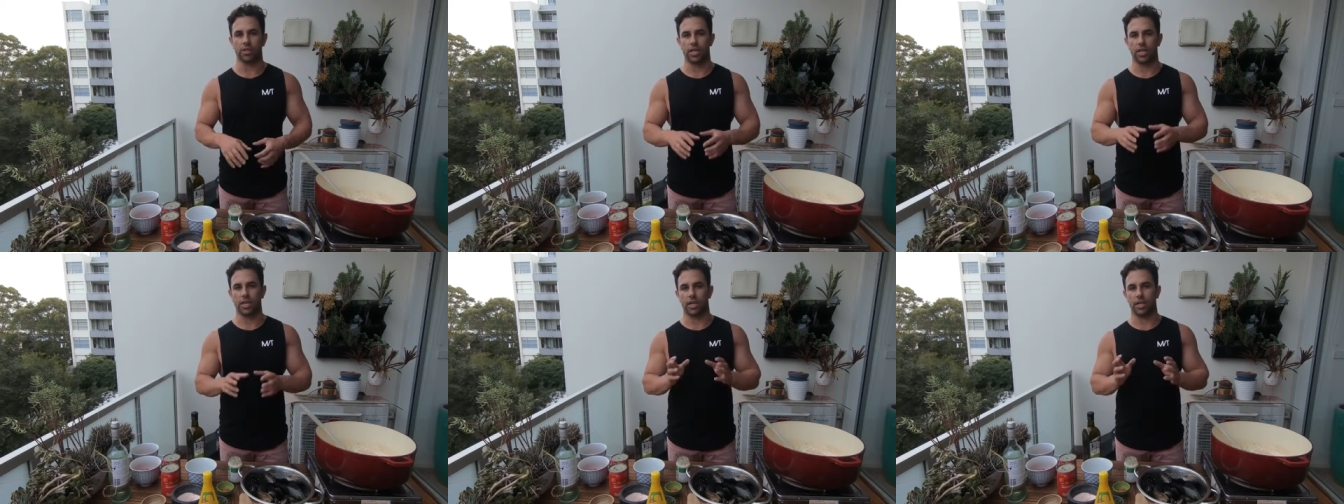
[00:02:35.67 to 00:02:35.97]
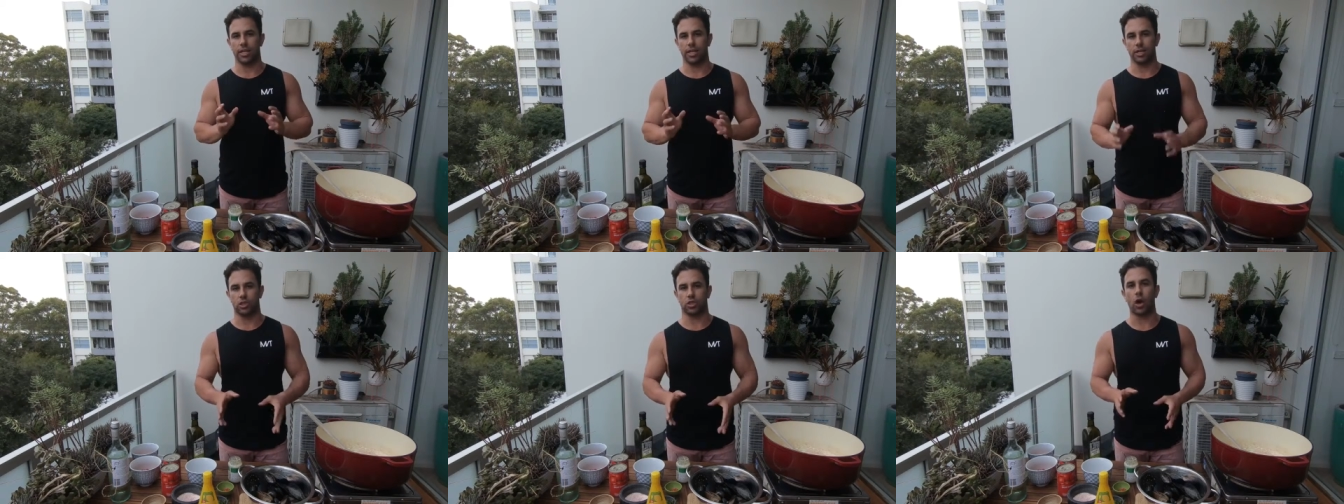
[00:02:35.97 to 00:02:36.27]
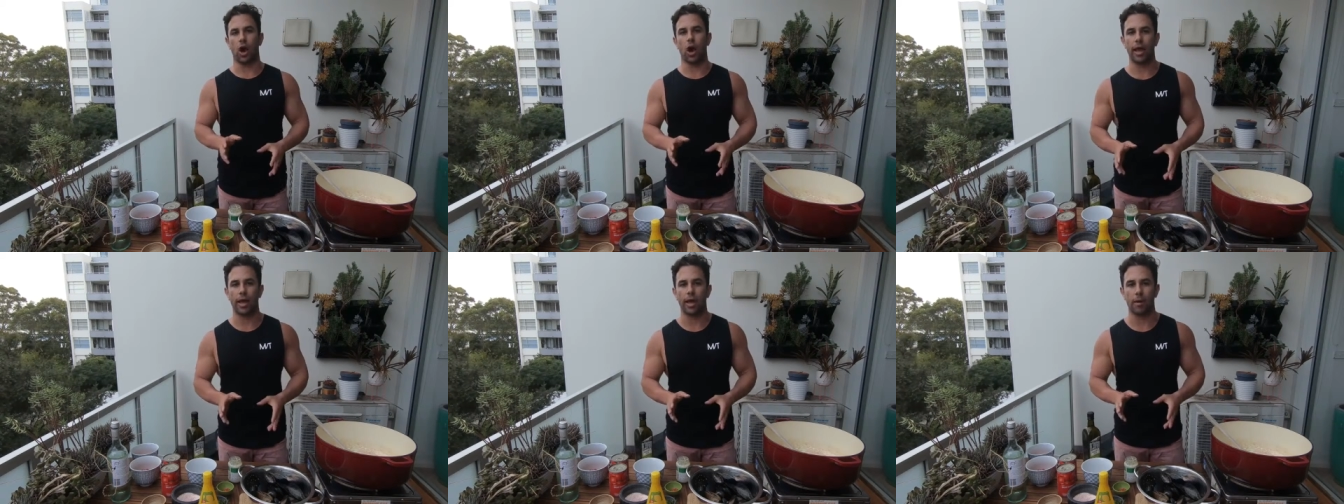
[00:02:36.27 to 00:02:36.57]
So you get the
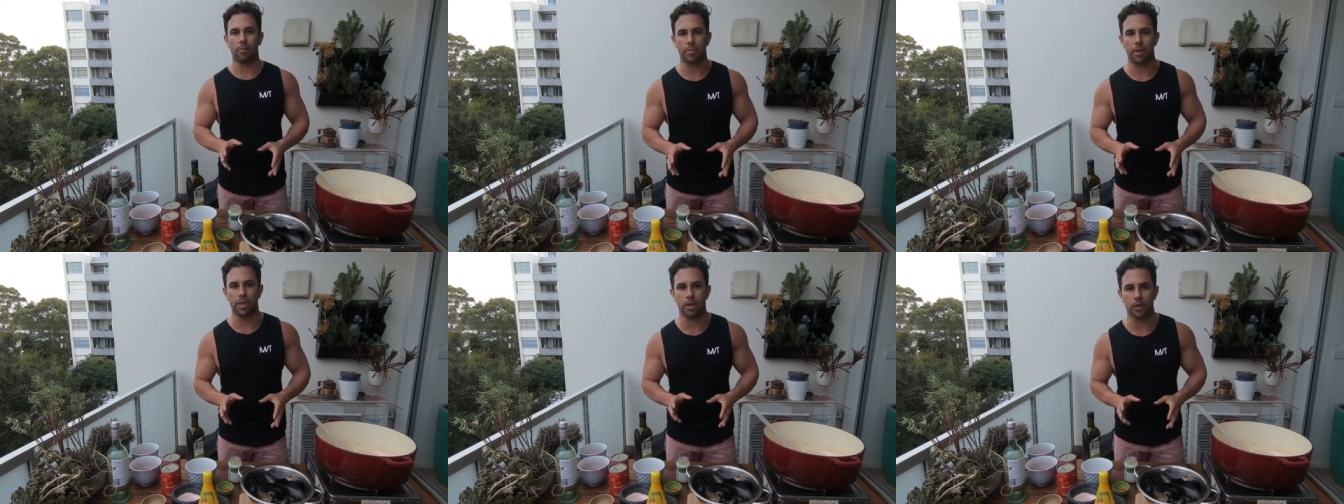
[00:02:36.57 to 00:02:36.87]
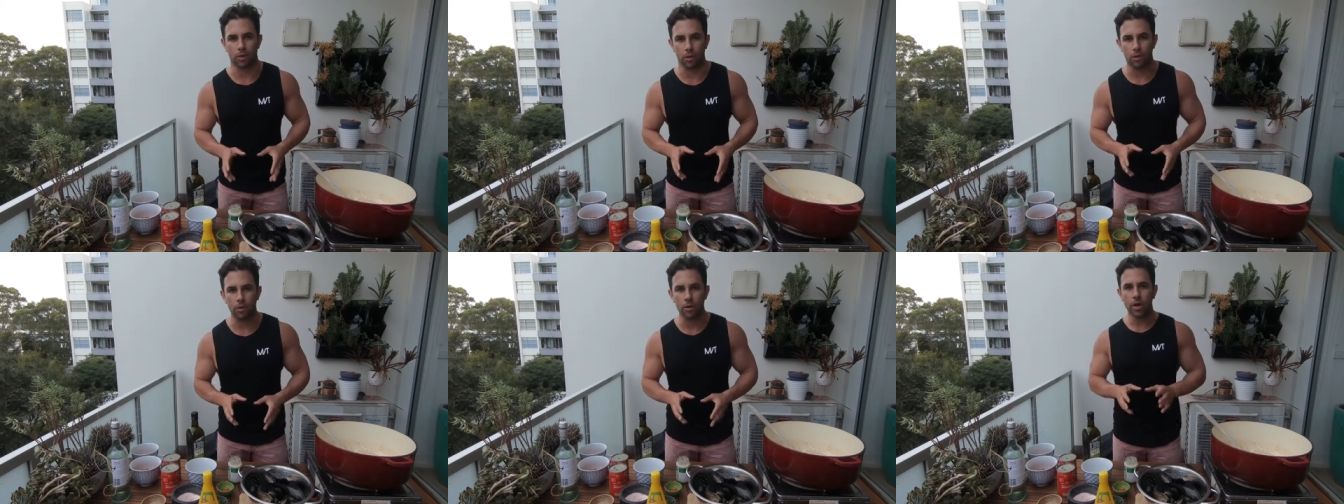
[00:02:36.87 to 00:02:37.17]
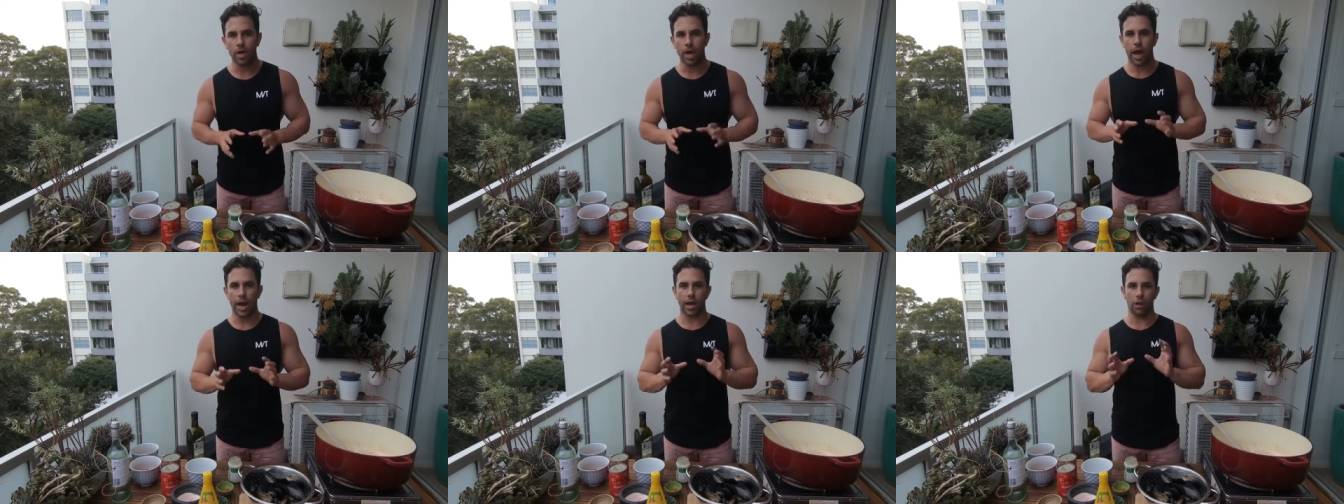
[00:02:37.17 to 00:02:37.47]
entire meal,
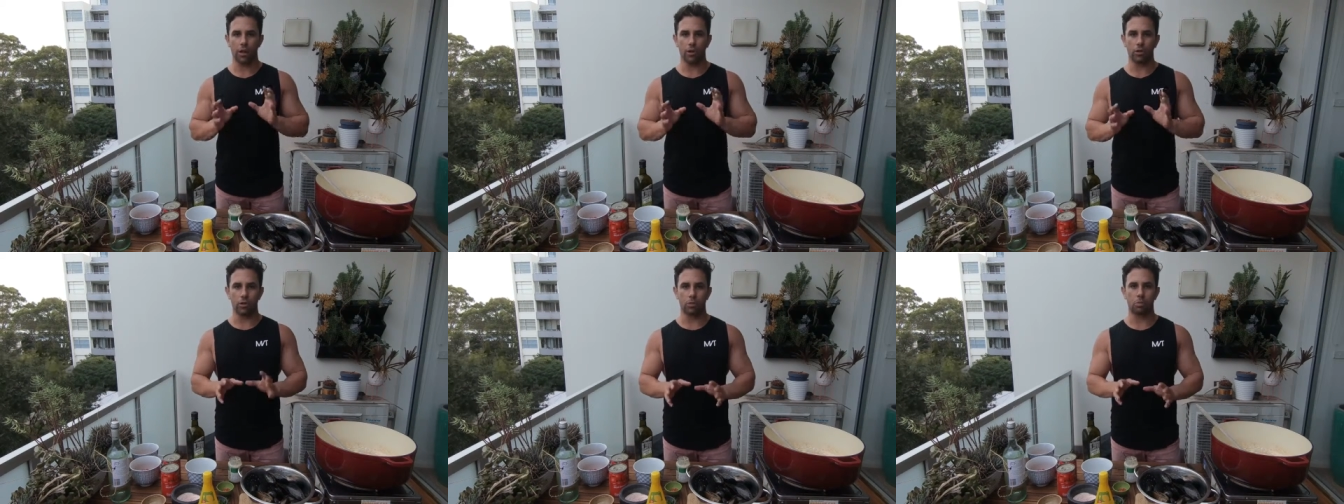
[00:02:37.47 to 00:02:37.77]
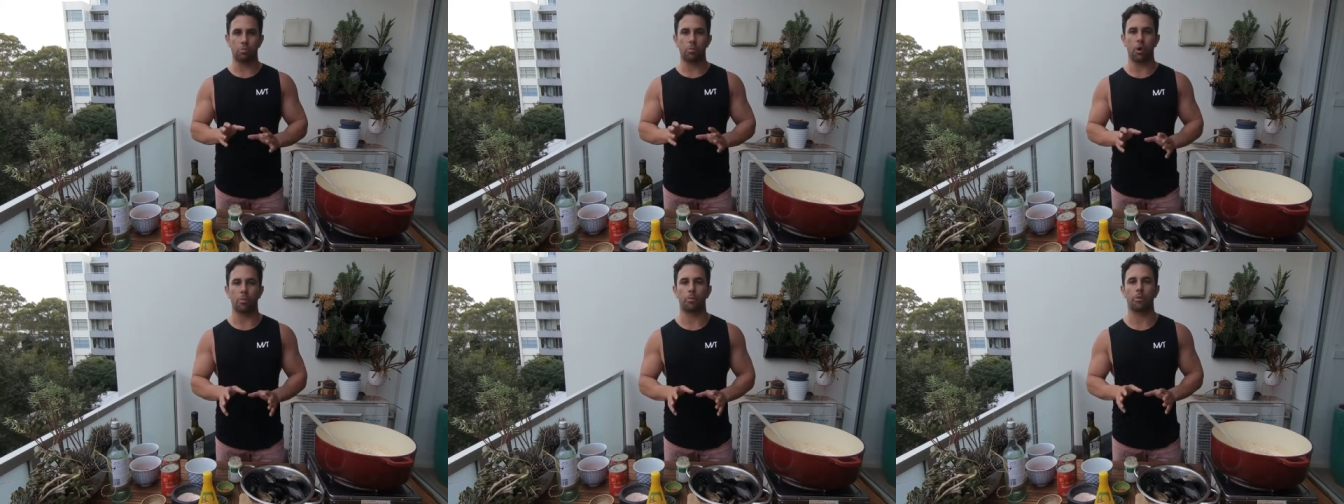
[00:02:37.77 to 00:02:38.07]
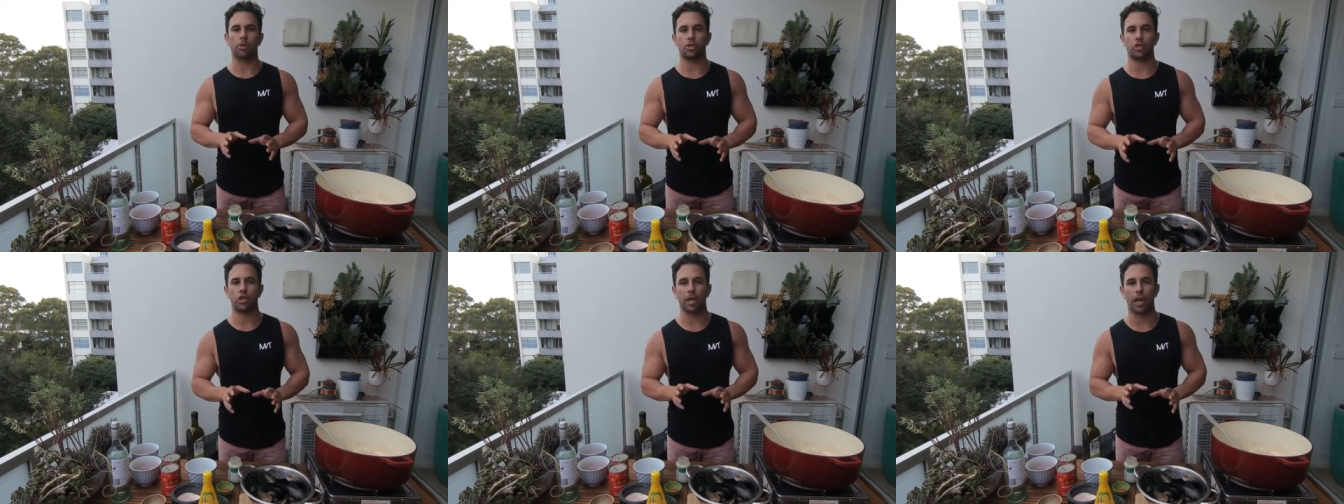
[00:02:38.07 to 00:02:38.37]
and it looks
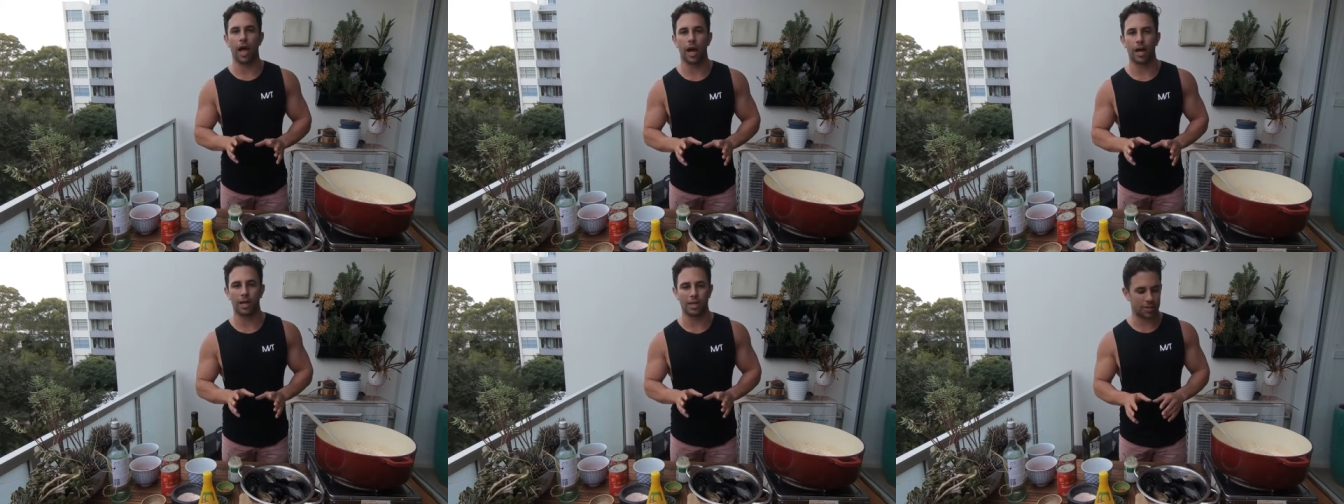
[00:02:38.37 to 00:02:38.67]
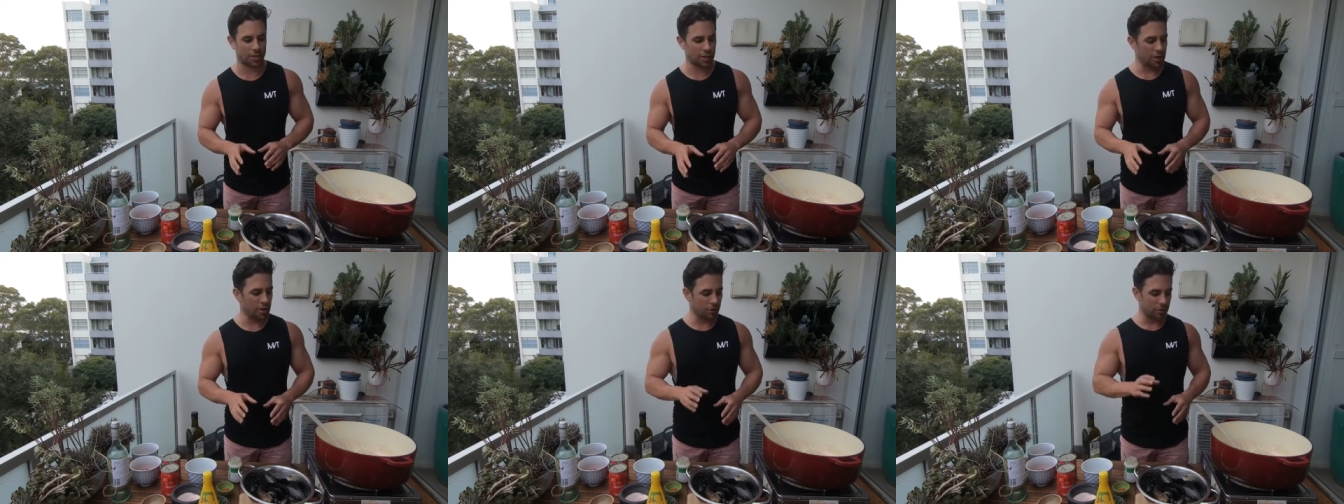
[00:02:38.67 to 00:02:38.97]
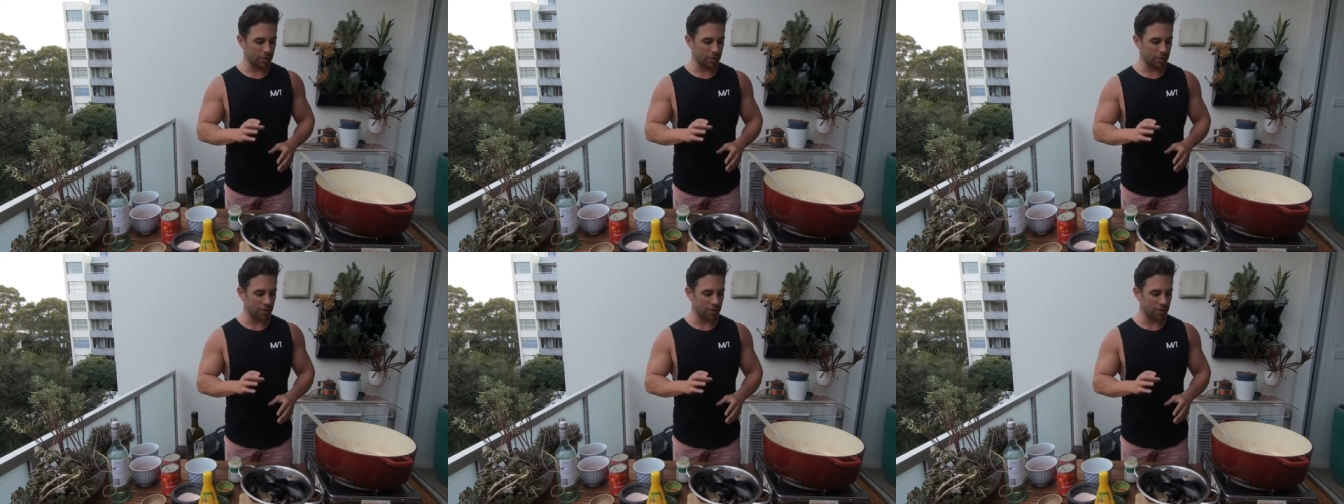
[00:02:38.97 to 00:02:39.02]
proper deluxe